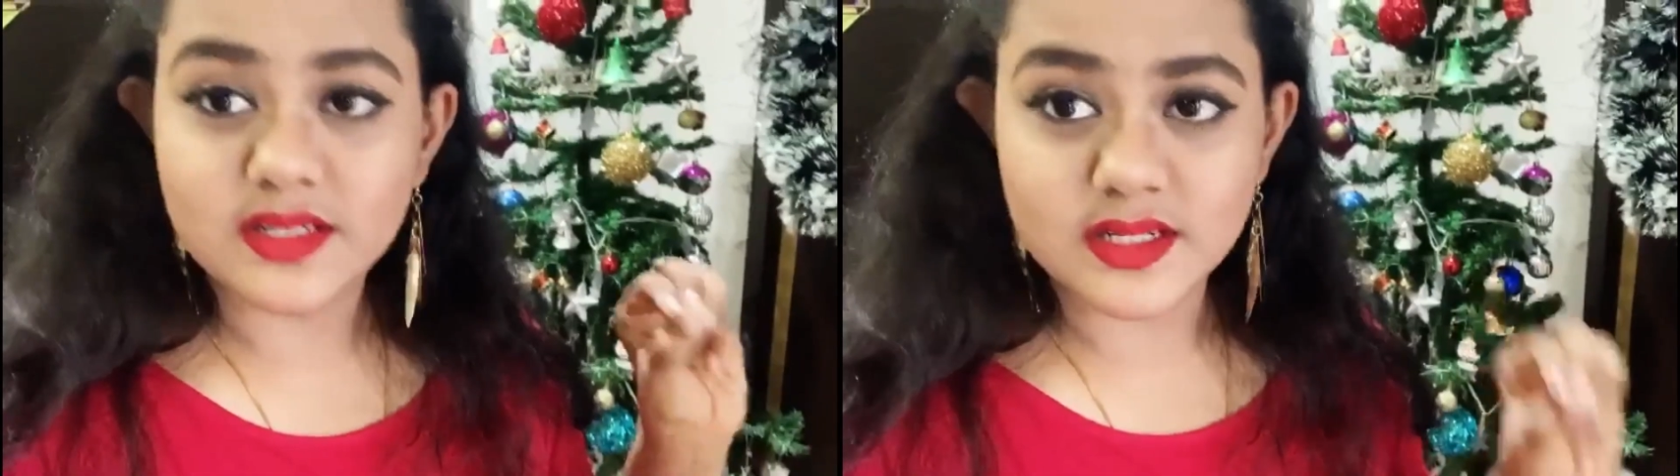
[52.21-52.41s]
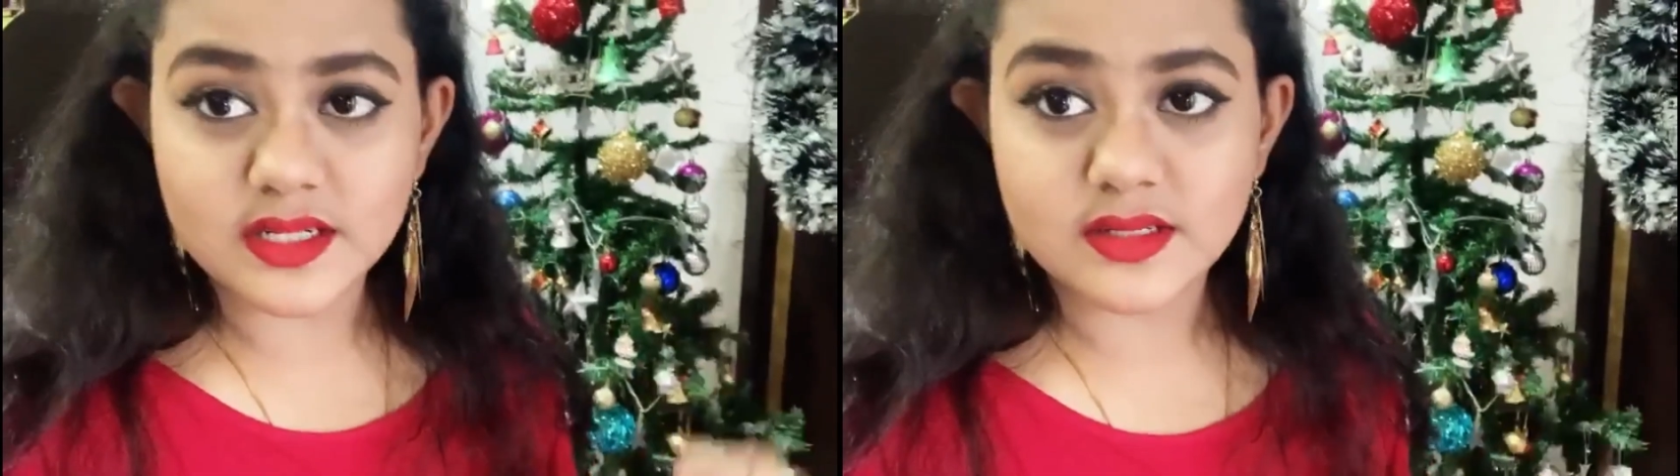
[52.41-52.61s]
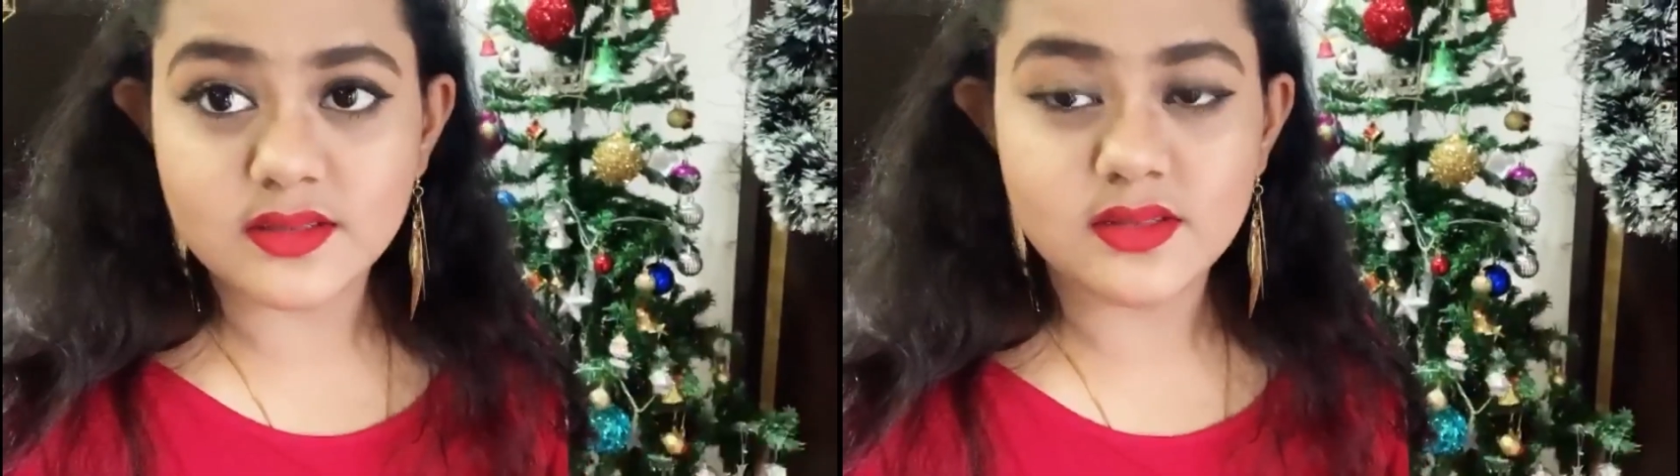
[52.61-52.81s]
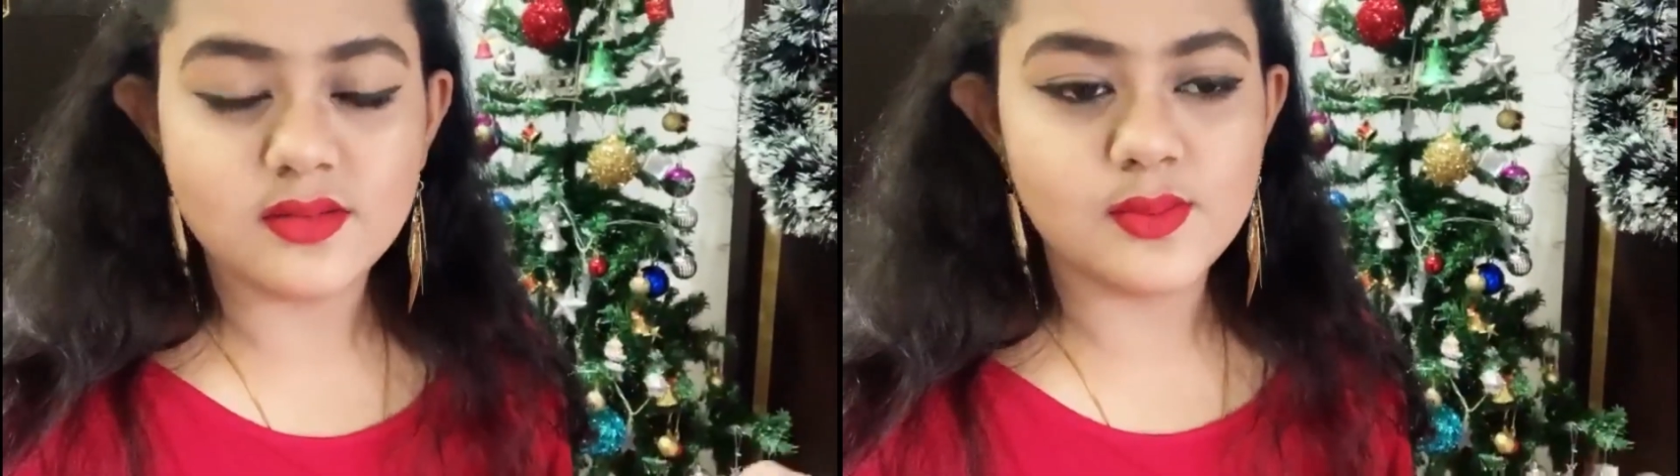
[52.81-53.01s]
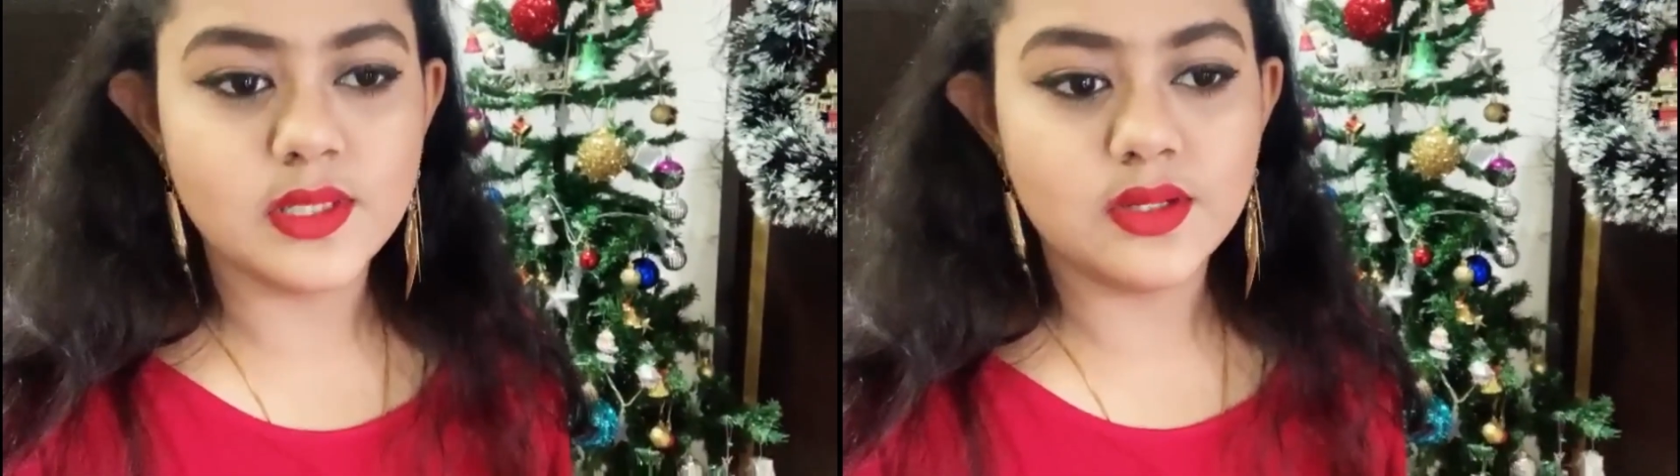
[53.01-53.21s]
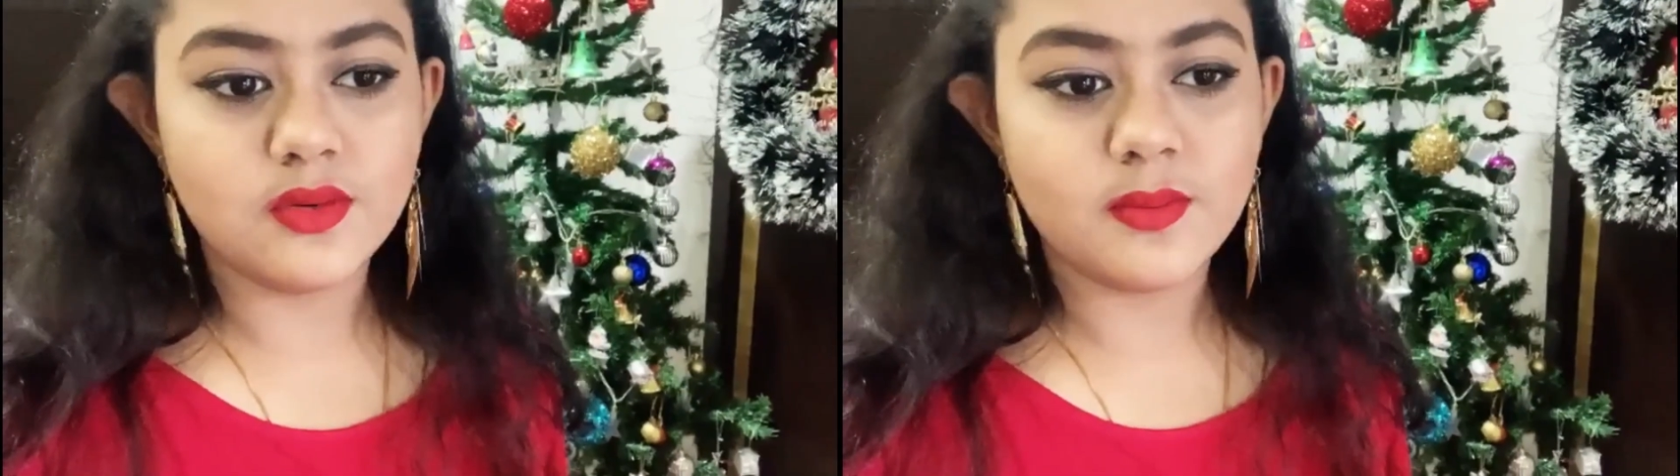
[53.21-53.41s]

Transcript: great in this video.